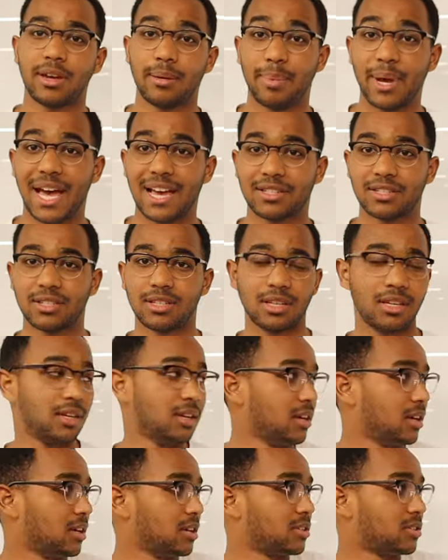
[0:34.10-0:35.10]
a
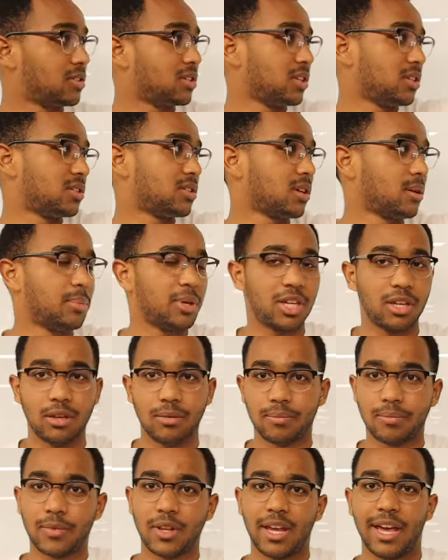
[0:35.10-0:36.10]
capacity C sub
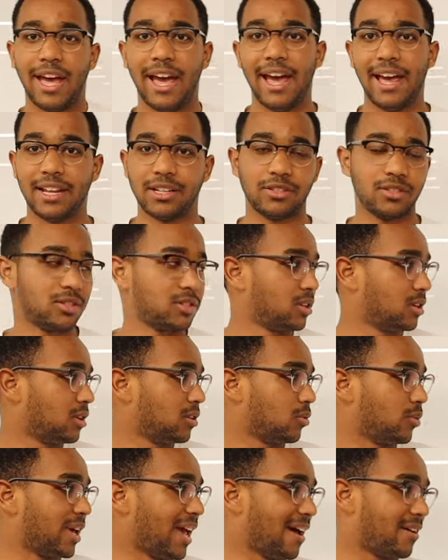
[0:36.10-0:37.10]
E, and
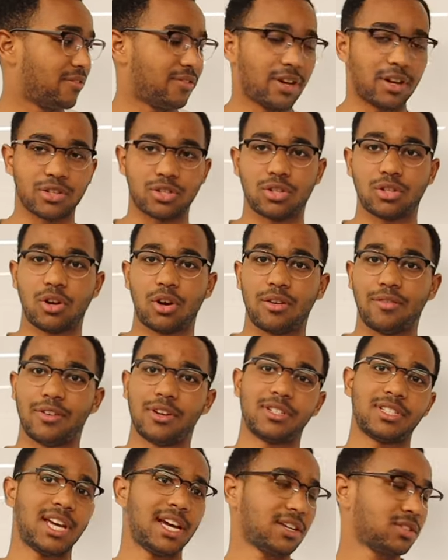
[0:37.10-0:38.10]
we have a start
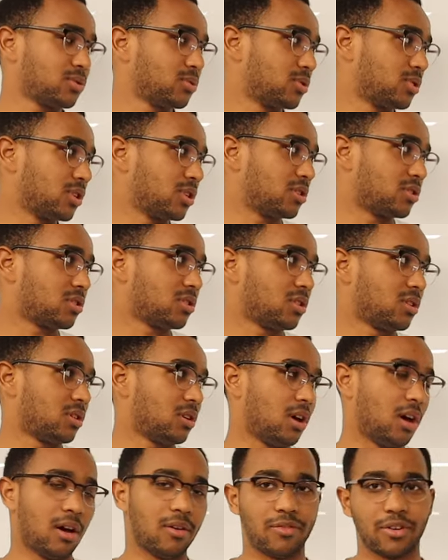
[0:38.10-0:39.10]
vertex, which is
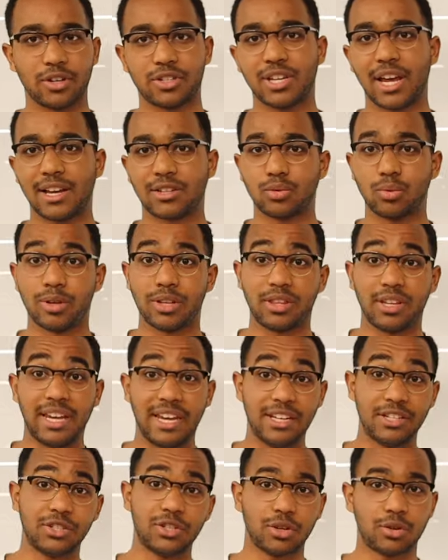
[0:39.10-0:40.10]
a vertex with
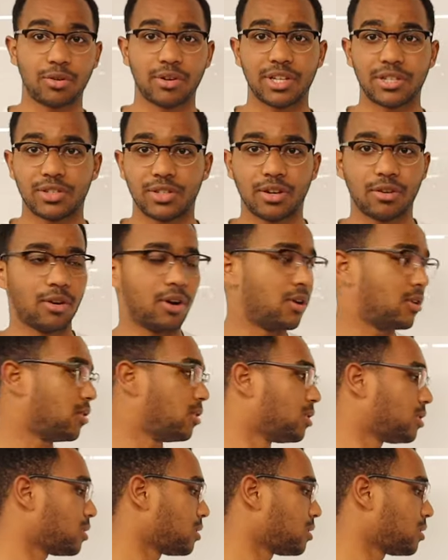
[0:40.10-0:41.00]
in degree zero,